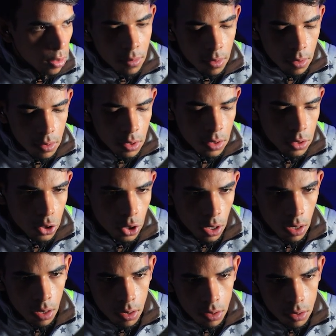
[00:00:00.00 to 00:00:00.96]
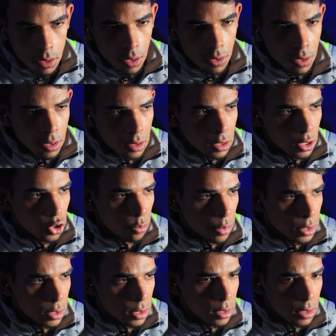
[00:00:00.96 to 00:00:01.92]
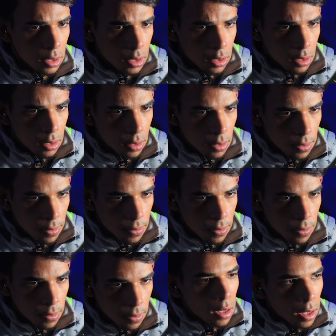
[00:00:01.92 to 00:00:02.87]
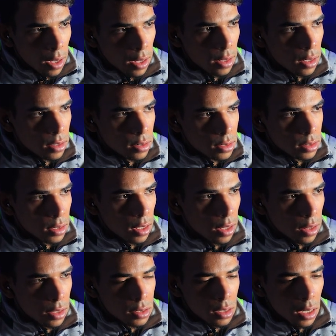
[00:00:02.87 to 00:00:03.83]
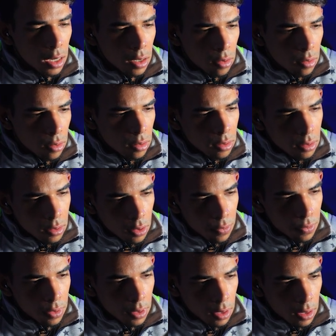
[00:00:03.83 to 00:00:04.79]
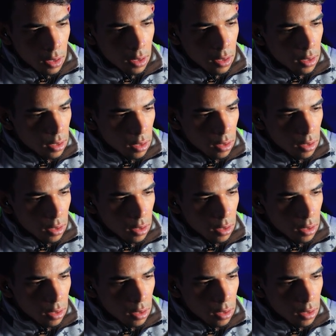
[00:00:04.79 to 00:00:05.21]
Let's decrease the opacity, and let's get this icon of the